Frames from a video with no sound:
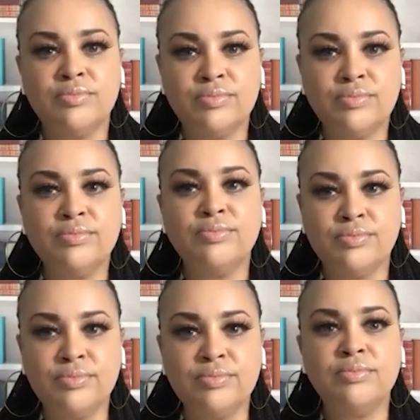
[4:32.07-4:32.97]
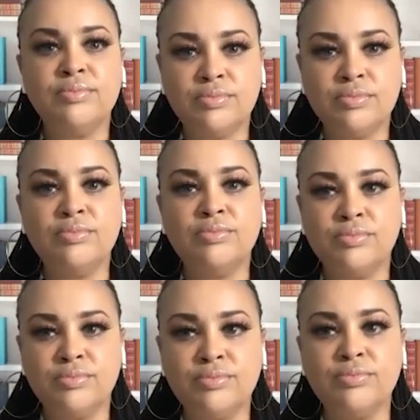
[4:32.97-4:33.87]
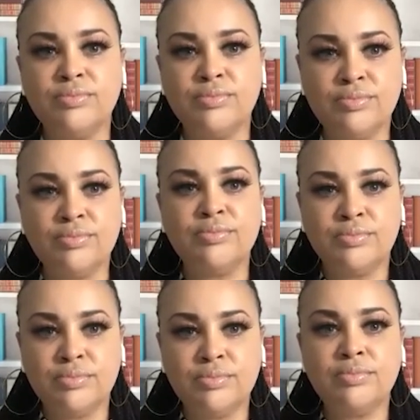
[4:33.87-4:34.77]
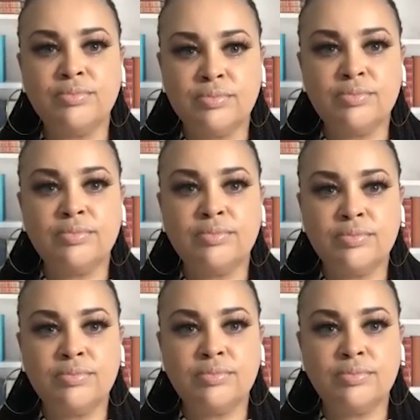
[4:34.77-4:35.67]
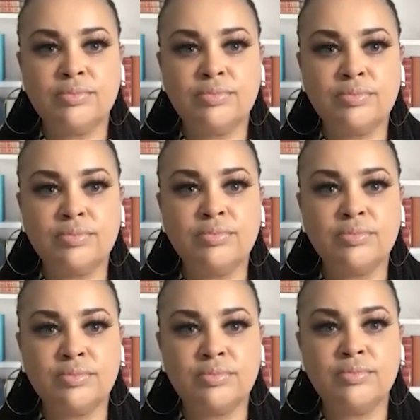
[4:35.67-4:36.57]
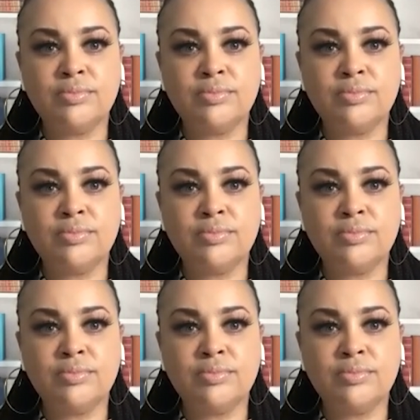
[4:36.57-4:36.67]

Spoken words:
(silent)